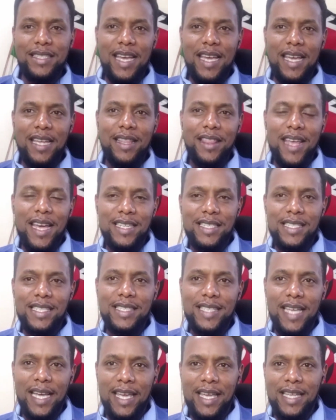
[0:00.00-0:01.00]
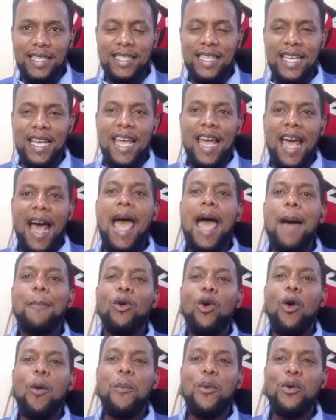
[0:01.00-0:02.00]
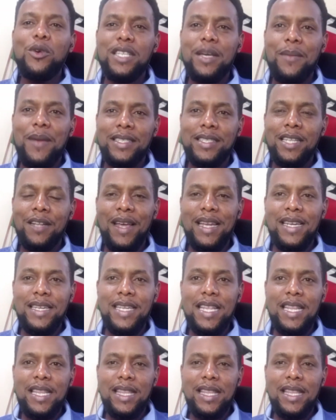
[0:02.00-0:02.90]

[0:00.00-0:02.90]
10, 30 seconds, I am composing myself. I didn't